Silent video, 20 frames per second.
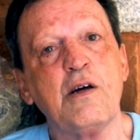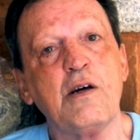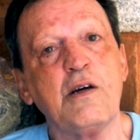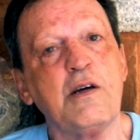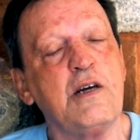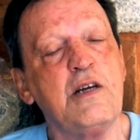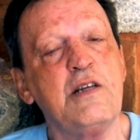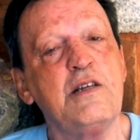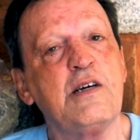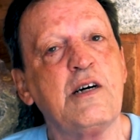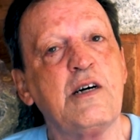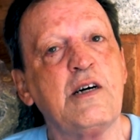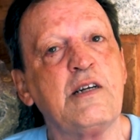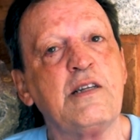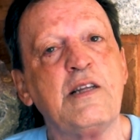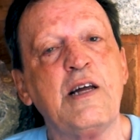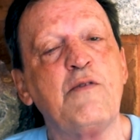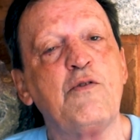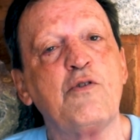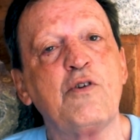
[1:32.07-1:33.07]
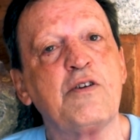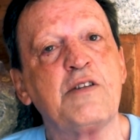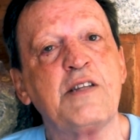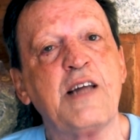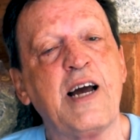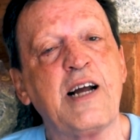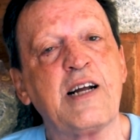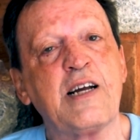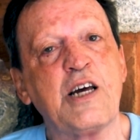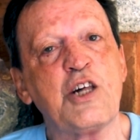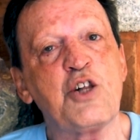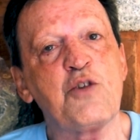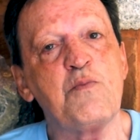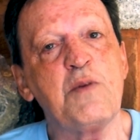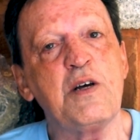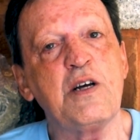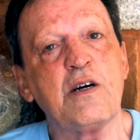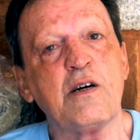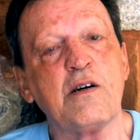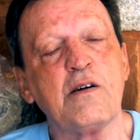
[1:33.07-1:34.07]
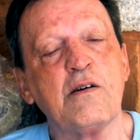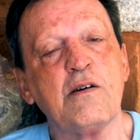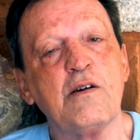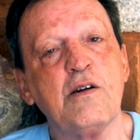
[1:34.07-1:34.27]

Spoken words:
India never attacked Kashmir.